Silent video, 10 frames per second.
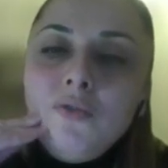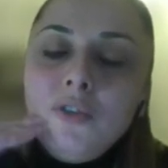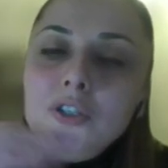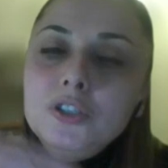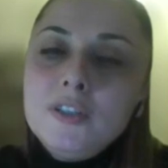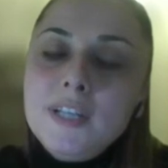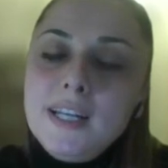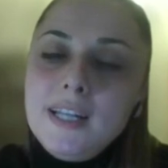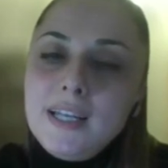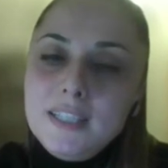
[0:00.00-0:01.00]
for jointly
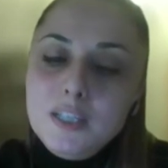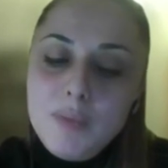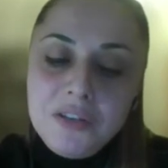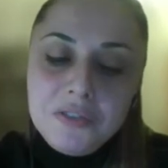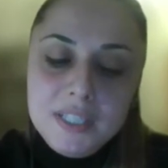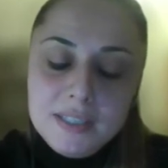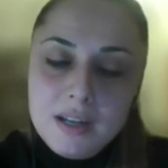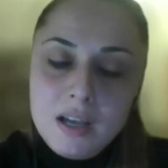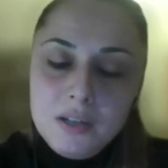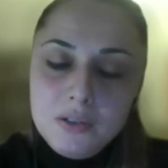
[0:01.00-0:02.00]
analyzing matrices
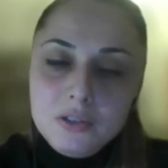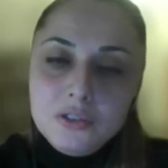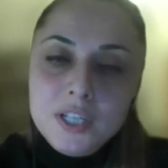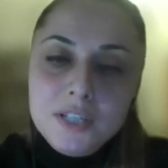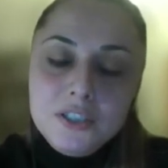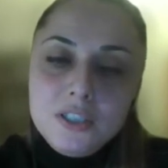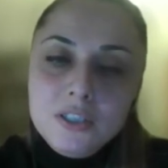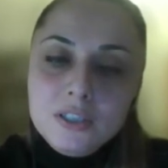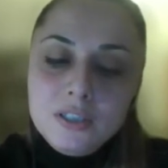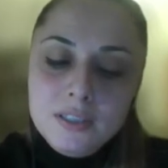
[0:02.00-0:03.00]
and higher order tensors.